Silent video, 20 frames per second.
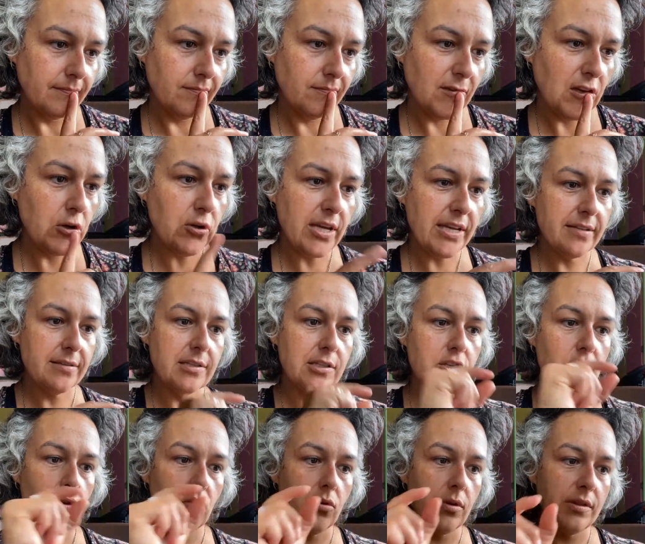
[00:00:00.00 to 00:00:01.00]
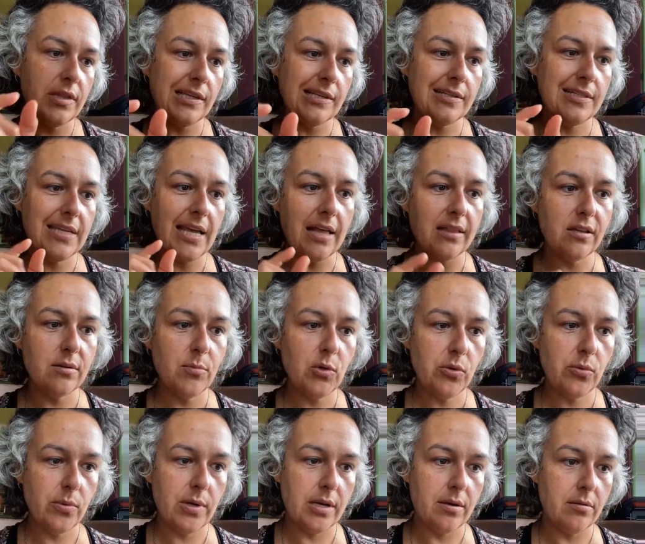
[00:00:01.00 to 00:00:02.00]
Okay, so the
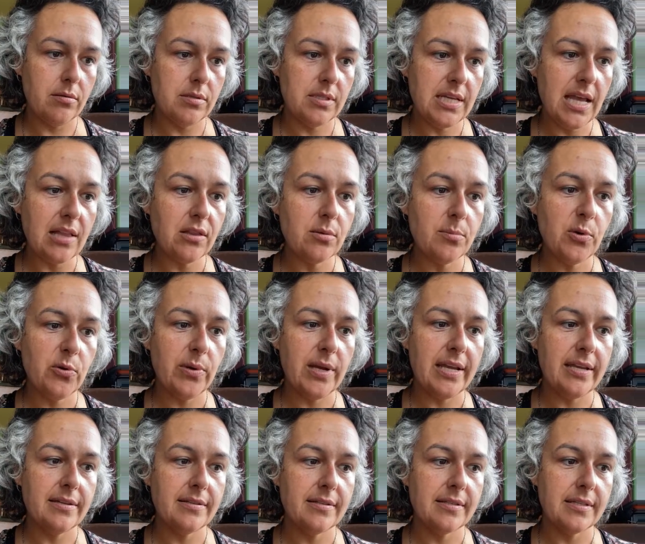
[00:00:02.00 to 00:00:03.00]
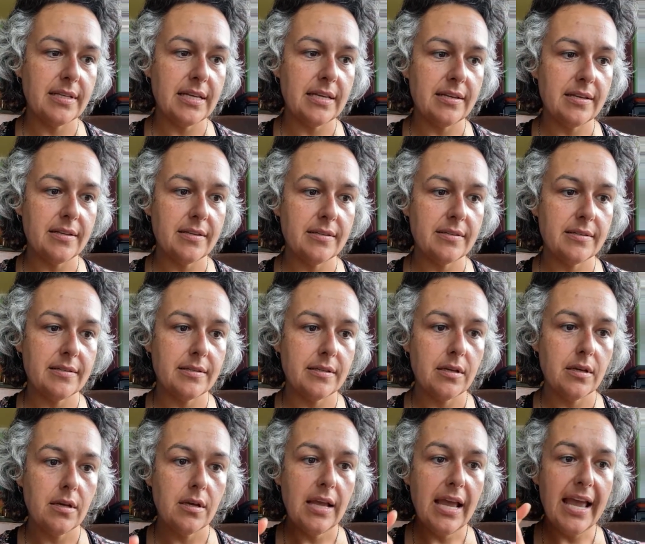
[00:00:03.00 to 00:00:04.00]
telomerase is
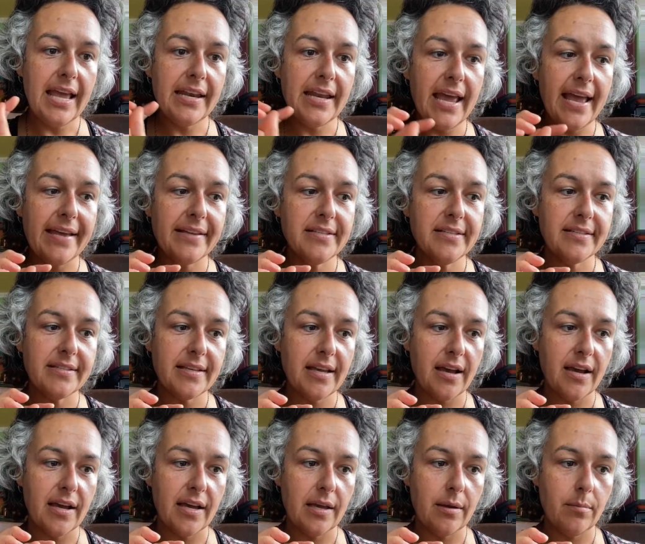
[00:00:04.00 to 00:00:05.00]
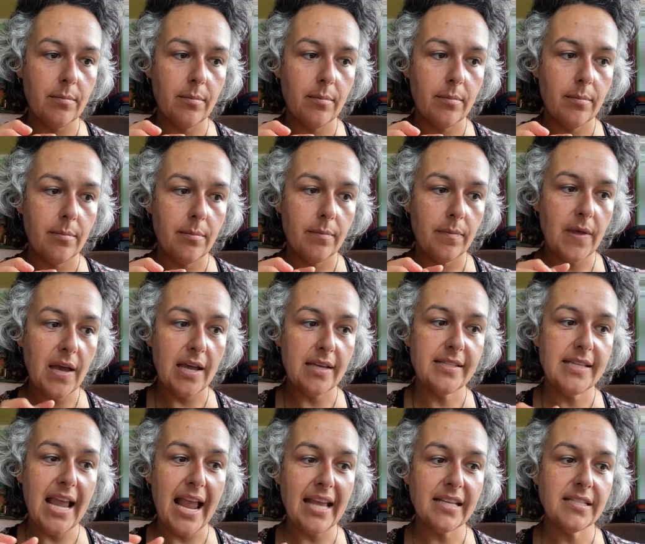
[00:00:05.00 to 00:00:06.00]
an enzyme that has
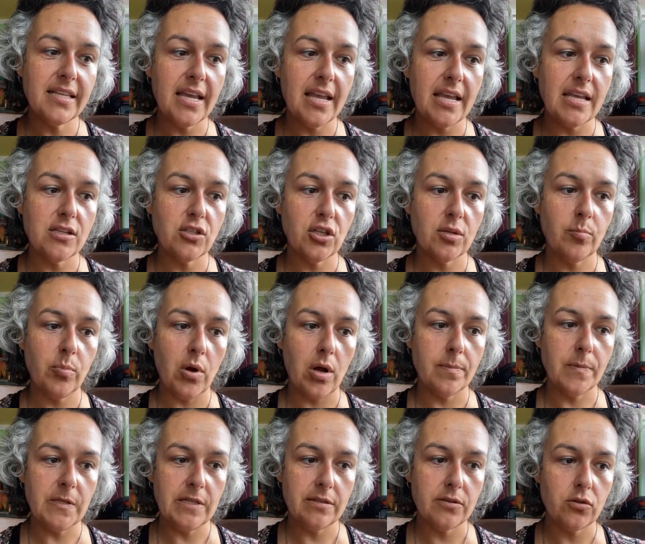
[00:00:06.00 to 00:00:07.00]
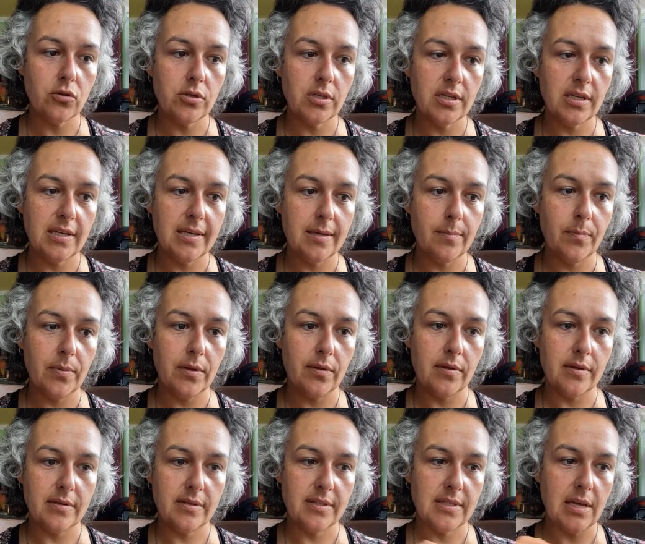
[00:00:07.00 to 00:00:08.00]
anti-aging properties. So to keep
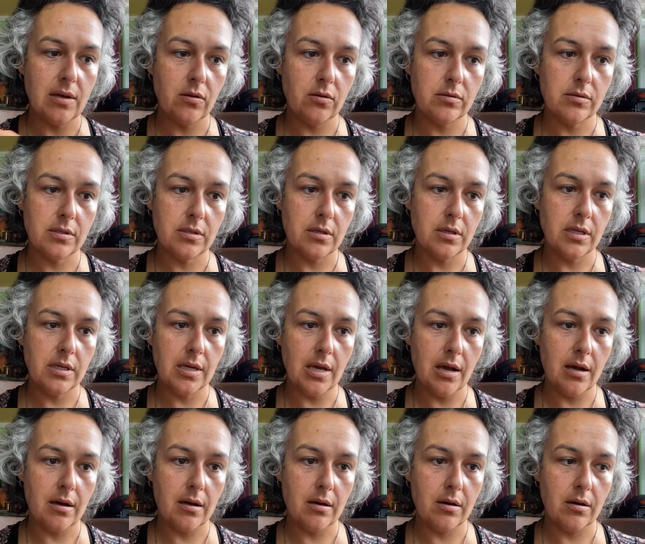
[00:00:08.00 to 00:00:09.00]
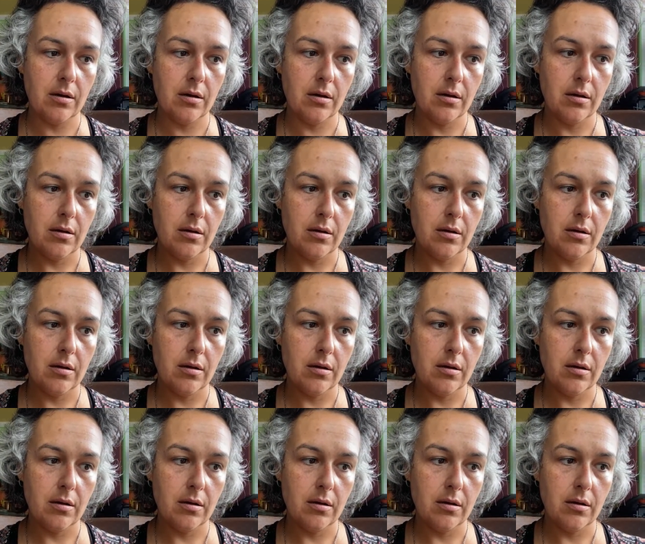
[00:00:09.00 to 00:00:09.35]
the cells young,